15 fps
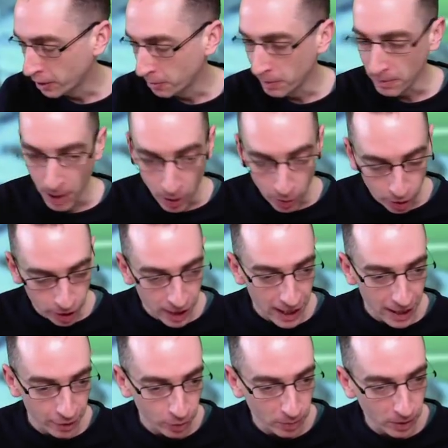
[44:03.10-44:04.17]
to be both
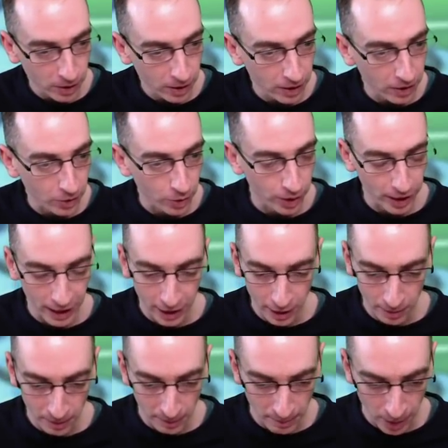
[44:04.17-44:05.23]
terrible, or are they going to
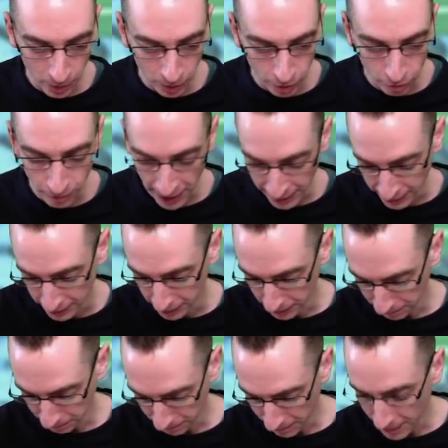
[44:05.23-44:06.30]
be both great?
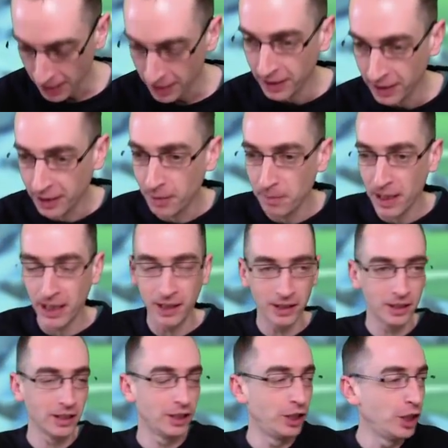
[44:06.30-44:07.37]
And that can make a
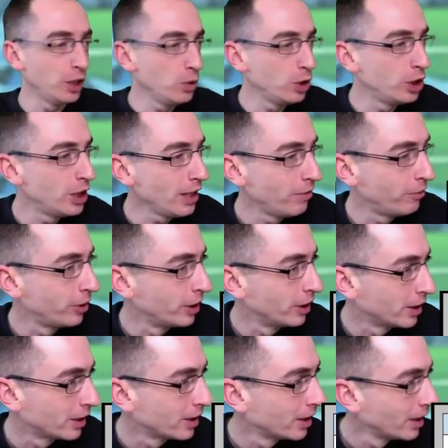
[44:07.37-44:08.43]
huge
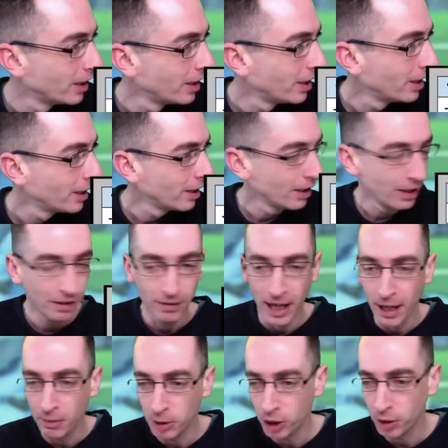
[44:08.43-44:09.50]
difference of how
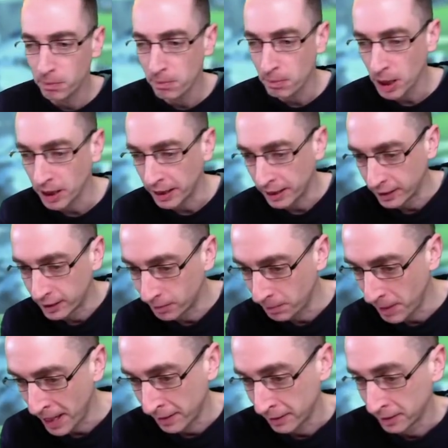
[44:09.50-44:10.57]
much money you
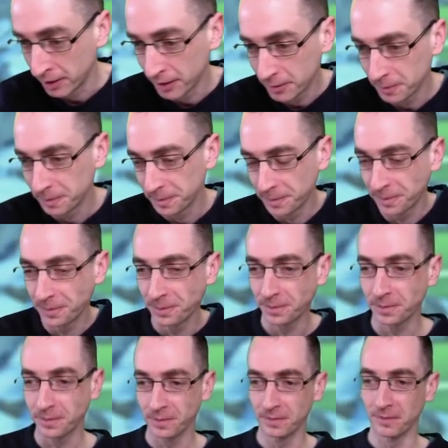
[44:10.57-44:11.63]
spend.
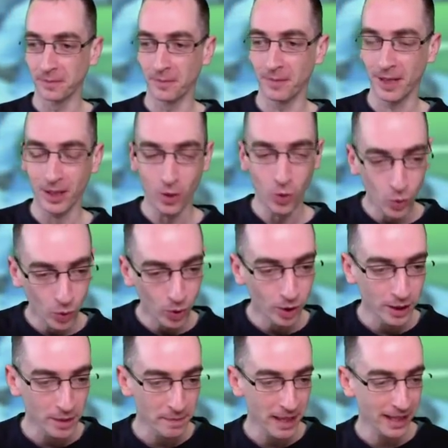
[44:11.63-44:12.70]
It all
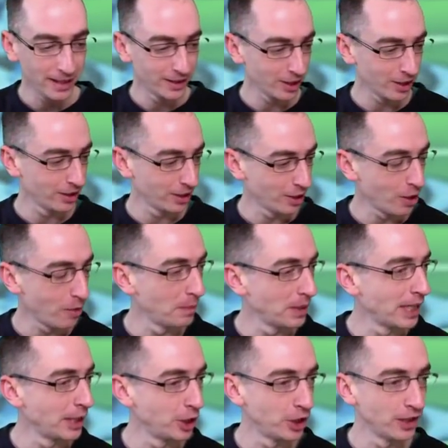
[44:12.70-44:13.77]
depends on the
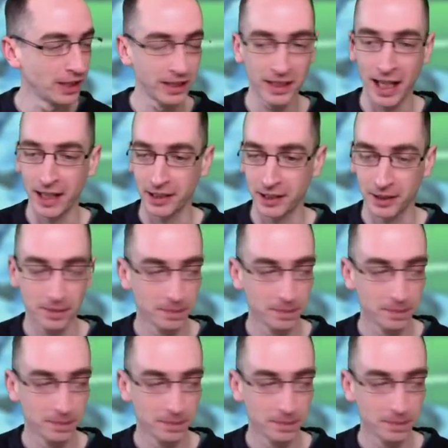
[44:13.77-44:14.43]
combination of the stats.